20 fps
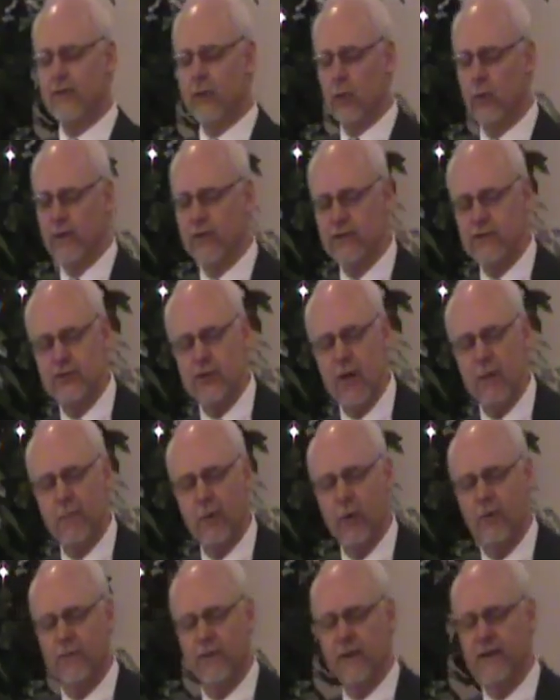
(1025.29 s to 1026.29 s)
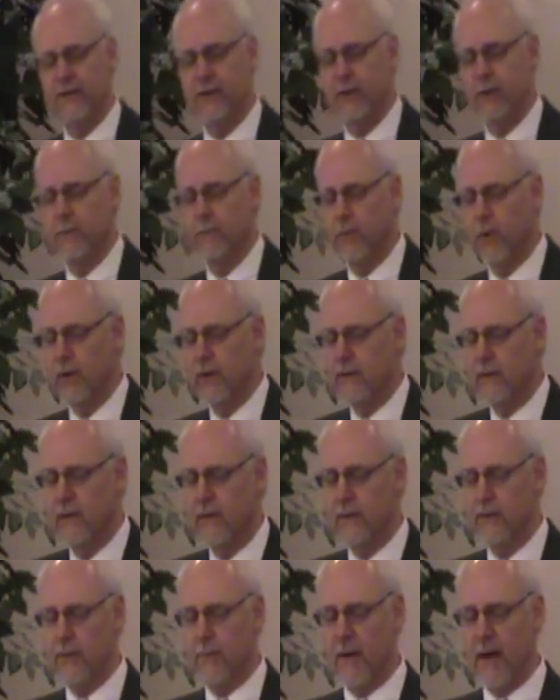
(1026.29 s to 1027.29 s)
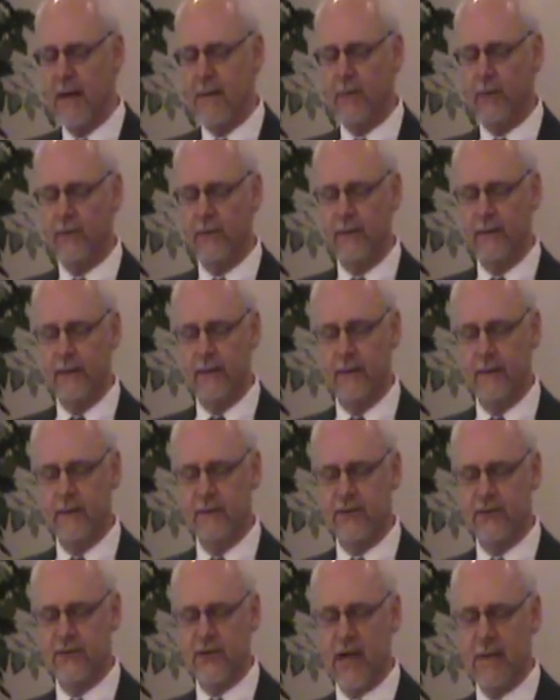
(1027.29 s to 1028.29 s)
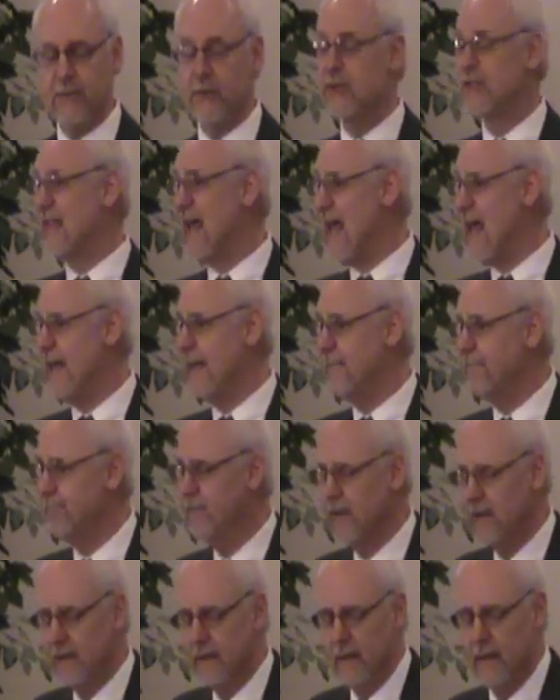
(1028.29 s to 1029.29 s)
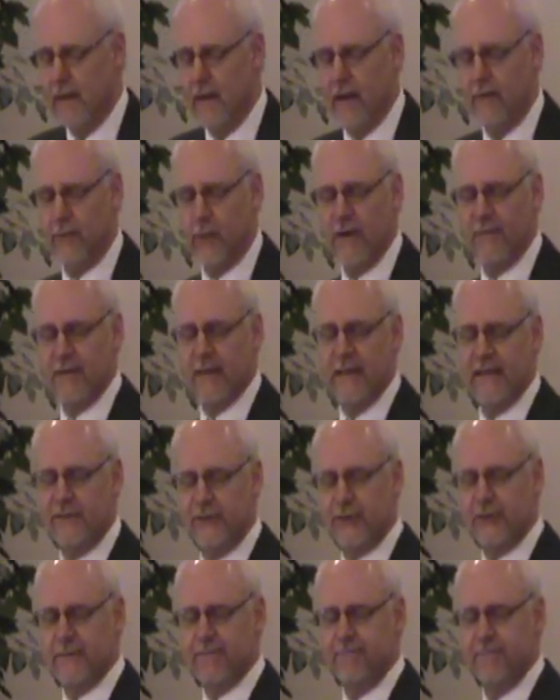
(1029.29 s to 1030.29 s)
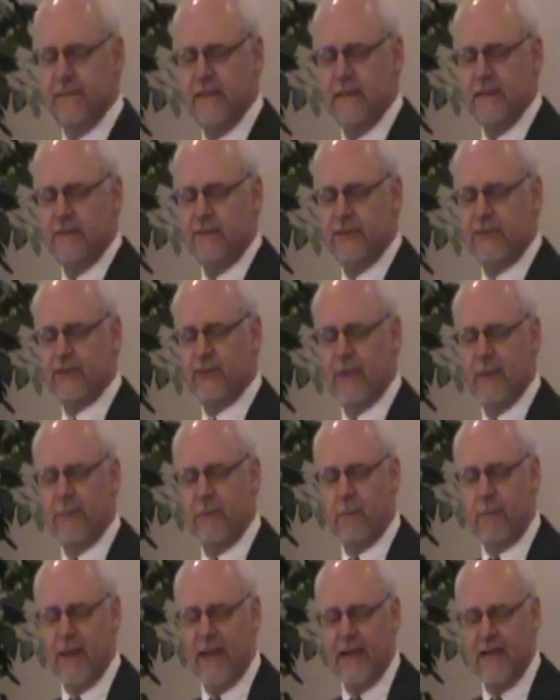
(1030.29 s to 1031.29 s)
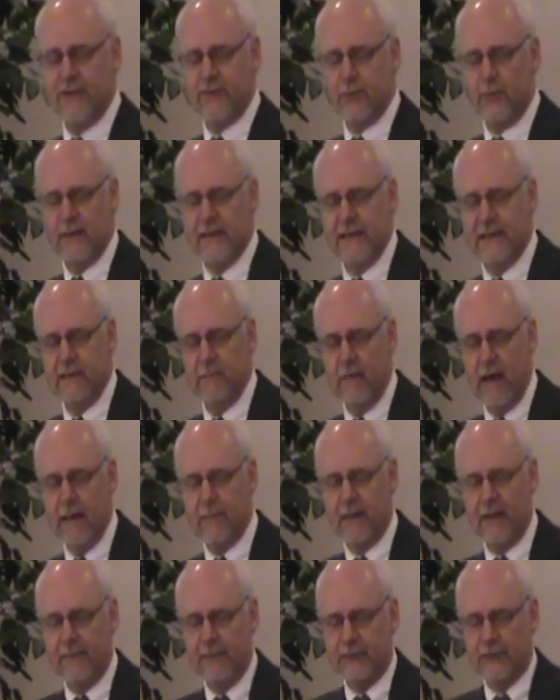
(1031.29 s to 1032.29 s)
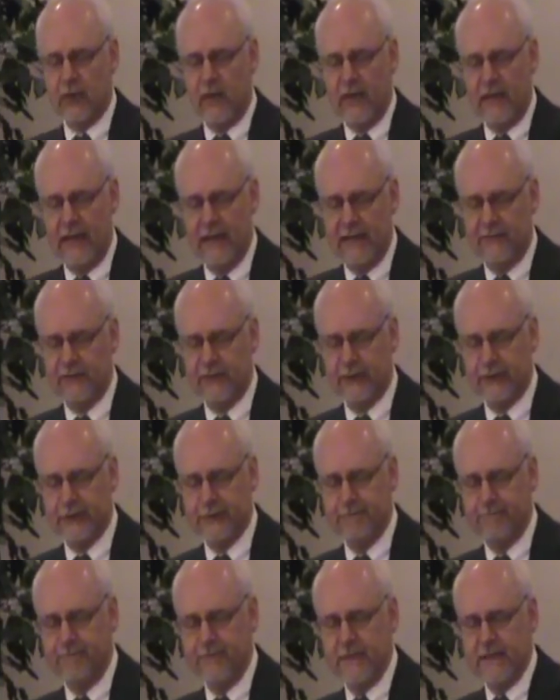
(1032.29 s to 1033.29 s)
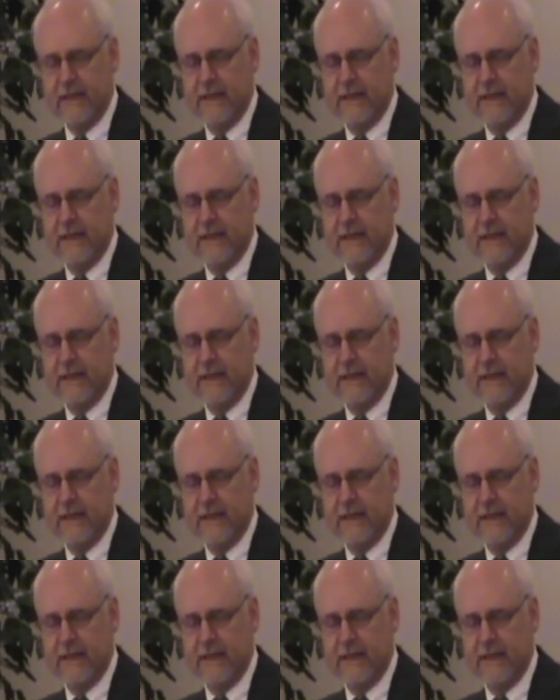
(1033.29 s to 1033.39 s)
if you were to jump over in your book, in your Bible, uh, to chapter 10 of Revelation, just flip the page, really, in my Bible is all I have to do.